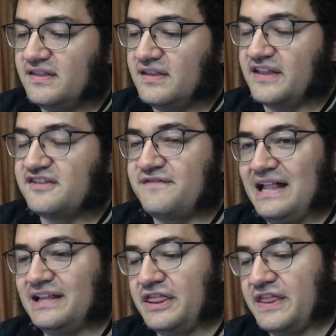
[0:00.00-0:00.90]
That's a
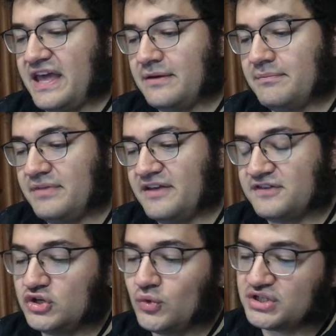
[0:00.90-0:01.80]
valid thing. If you
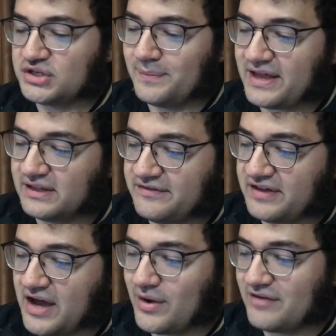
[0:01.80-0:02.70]
do wish to make a living,
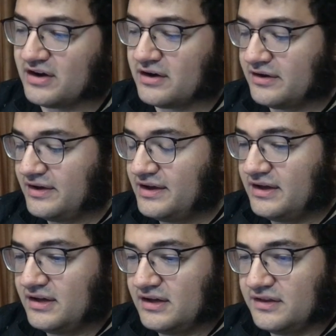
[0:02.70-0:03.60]
however,
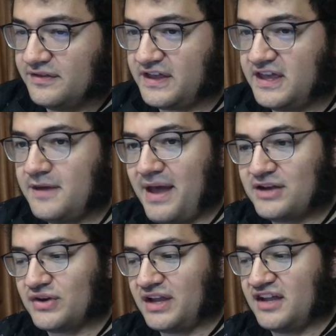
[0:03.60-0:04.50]
the key
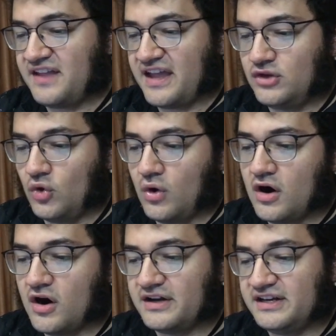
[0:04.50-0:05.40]
metric is that your
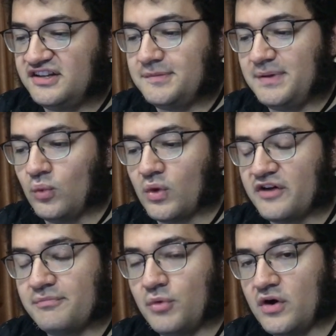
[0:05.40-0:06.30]
art needs to be
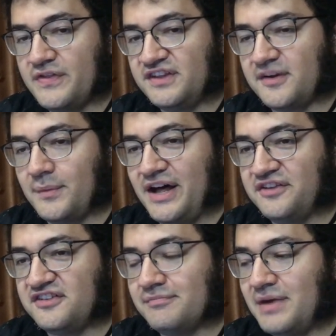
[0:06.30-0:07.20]
worth more than someone
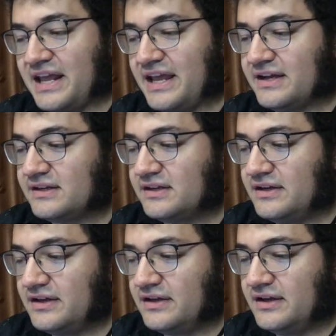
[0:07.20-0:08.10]
else's money.
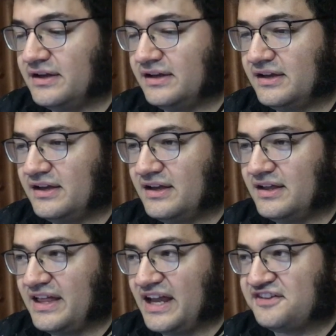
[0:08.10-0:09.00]

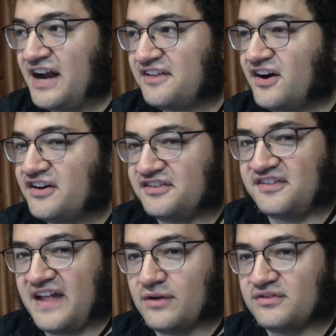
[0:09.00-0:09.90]
That's not as hard as it
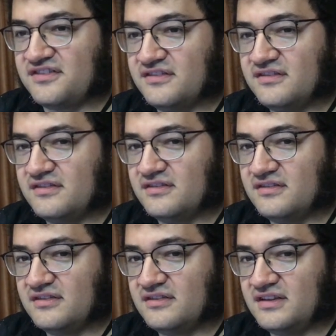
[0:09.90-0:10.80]
sounds.
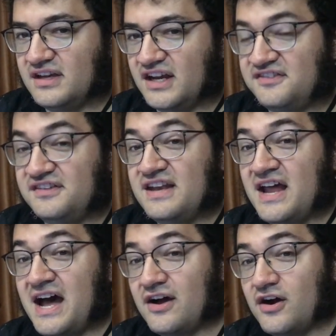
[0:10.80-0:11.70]
It's
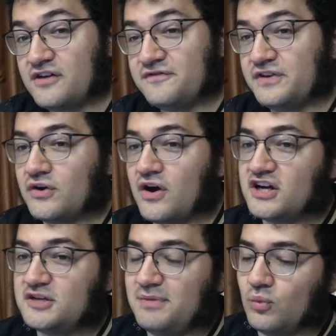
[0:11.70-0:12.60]
not hard for your
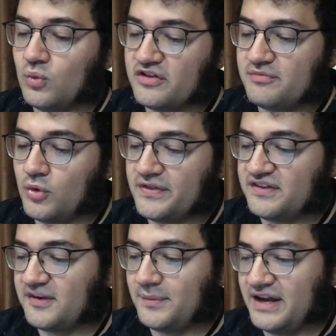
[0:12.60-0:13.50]
art to be worth more than
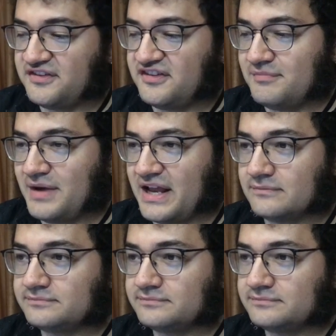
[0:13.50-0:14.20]
someone else's money.